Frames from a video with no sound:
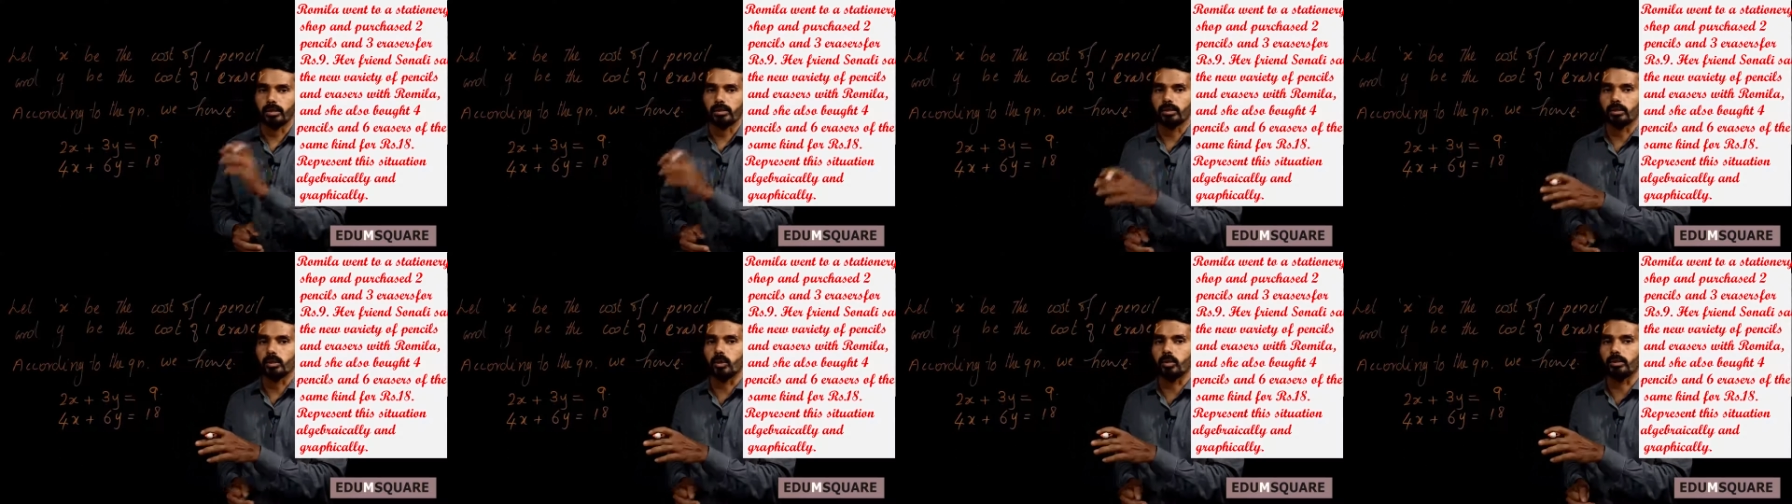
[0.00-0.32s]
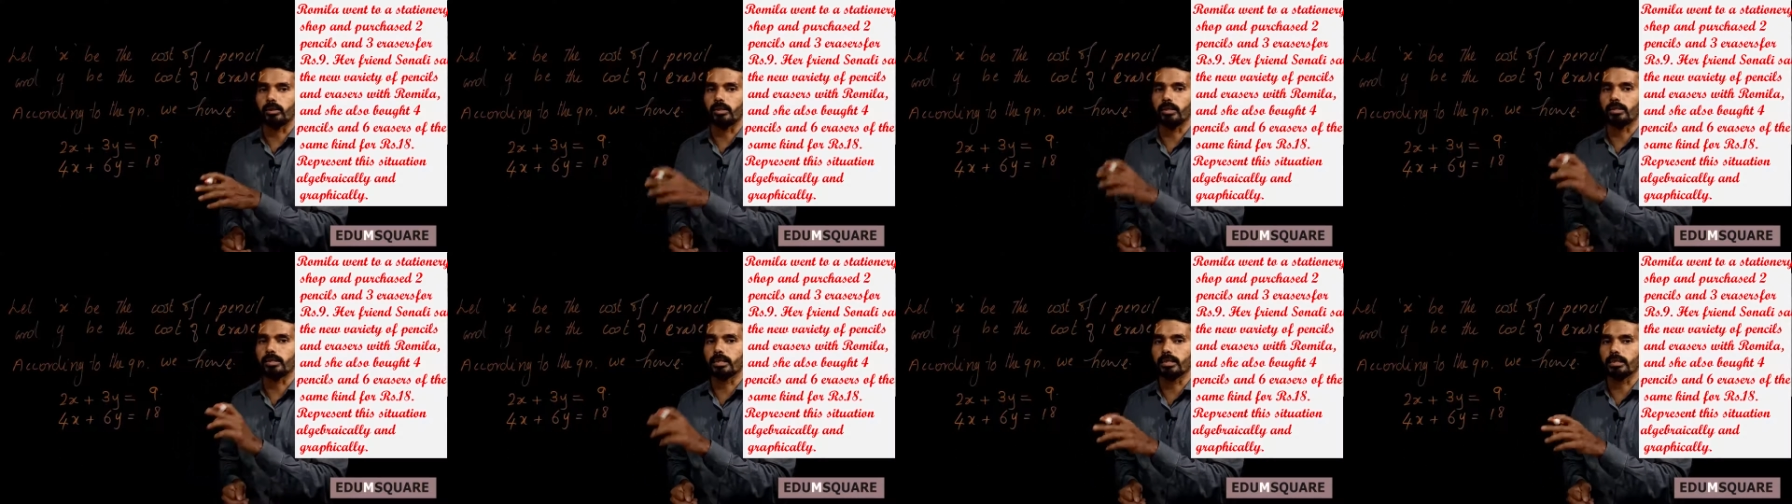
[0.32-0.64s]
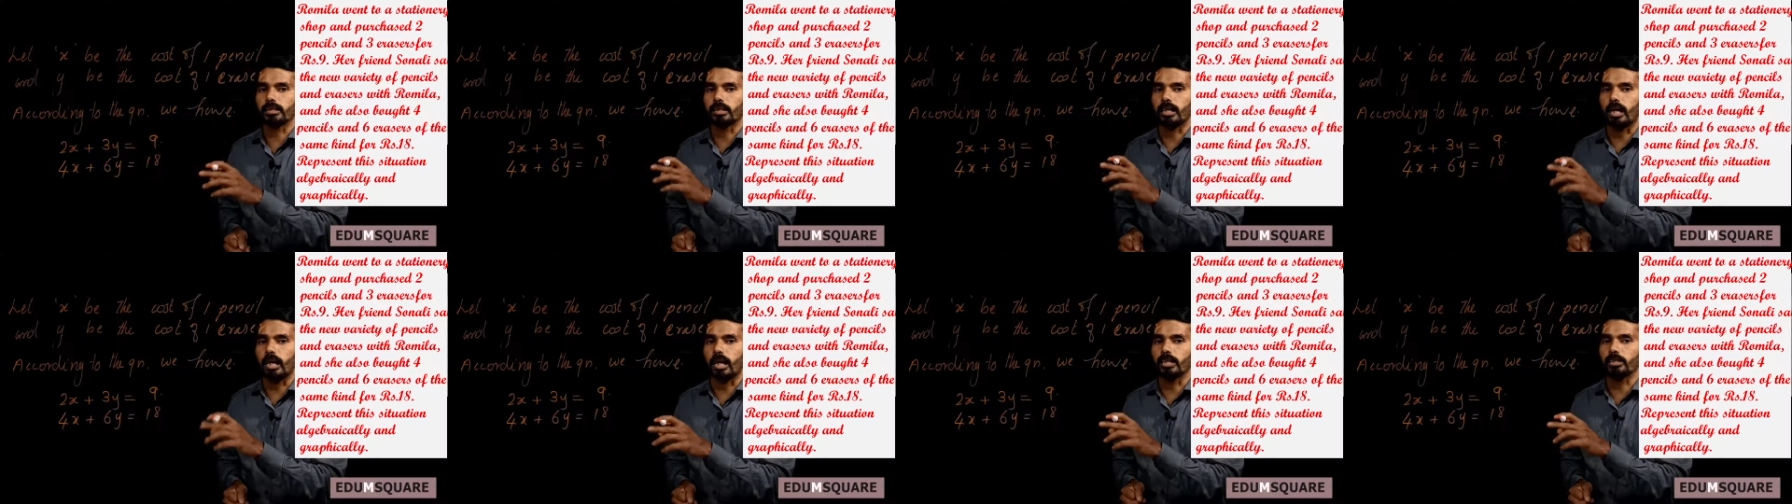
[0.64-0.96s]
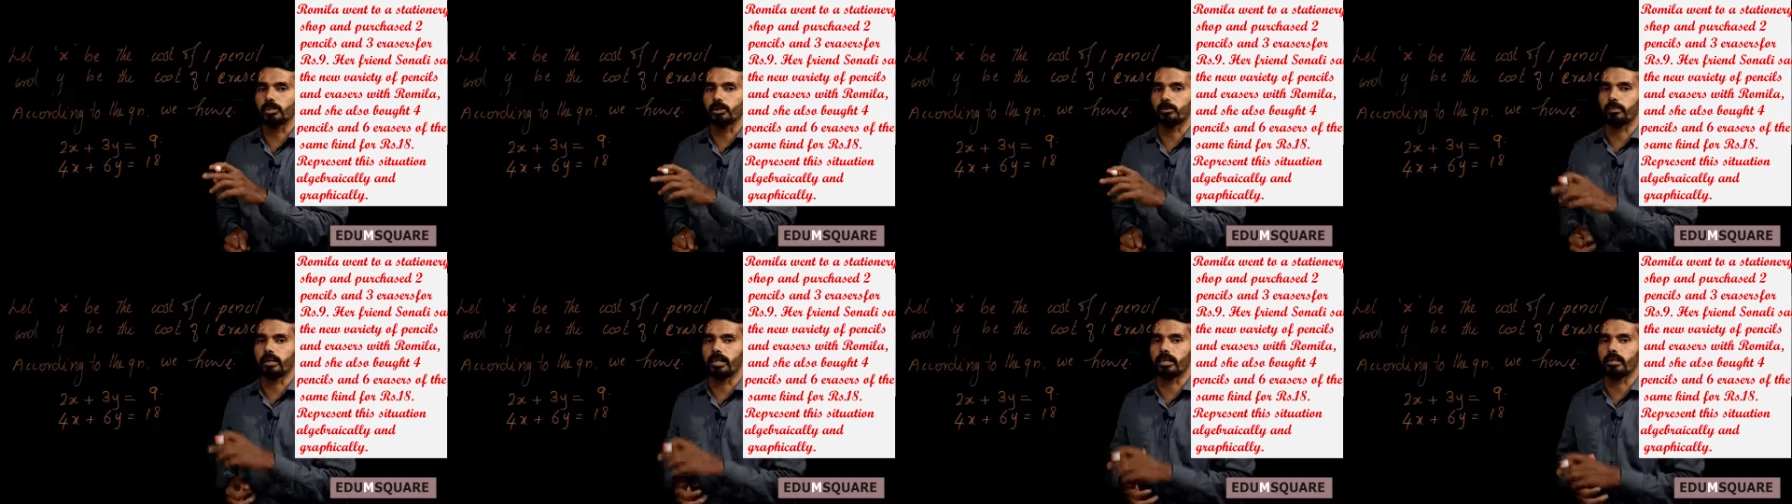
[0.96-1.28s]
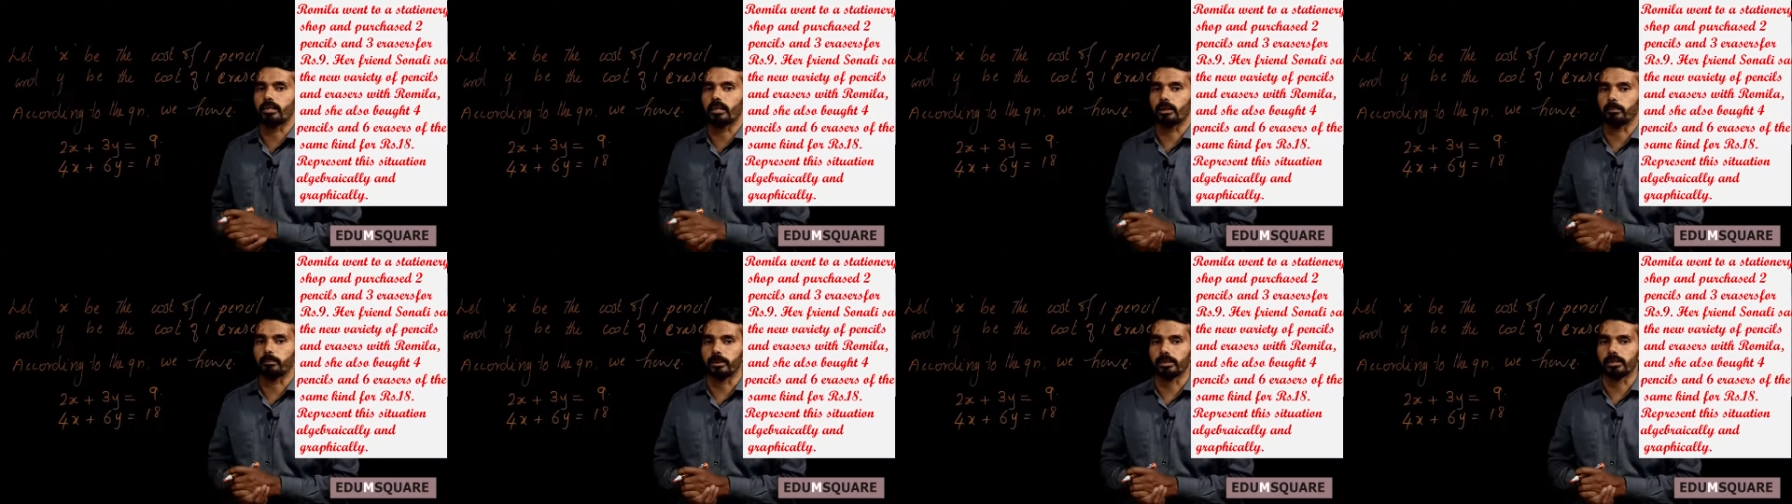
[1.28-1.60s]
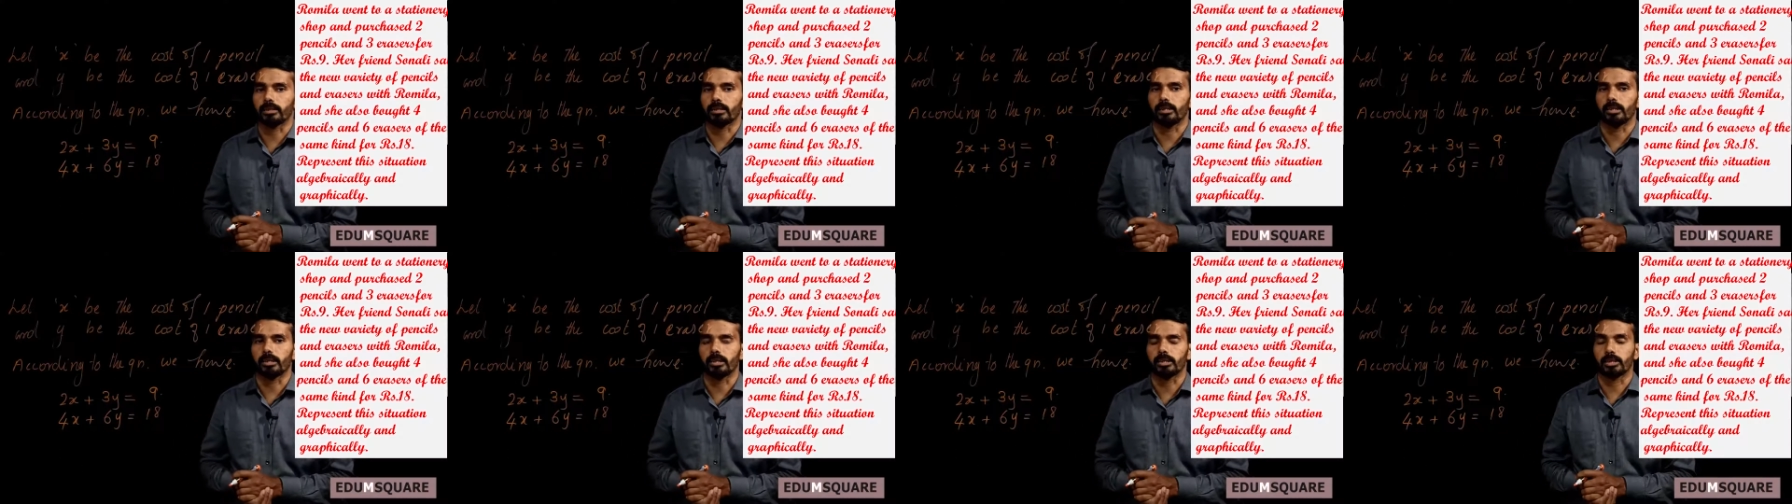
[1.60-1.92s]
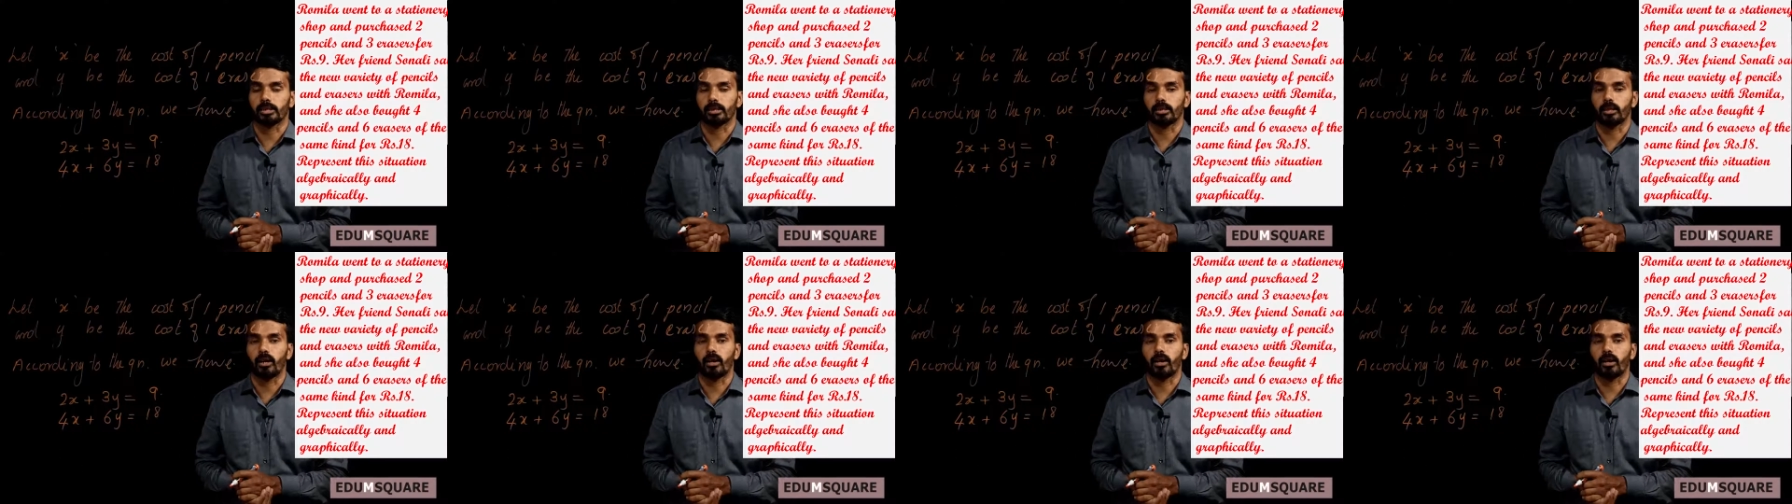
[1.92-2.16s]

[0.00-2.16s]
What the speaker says: so this is the algebraic representation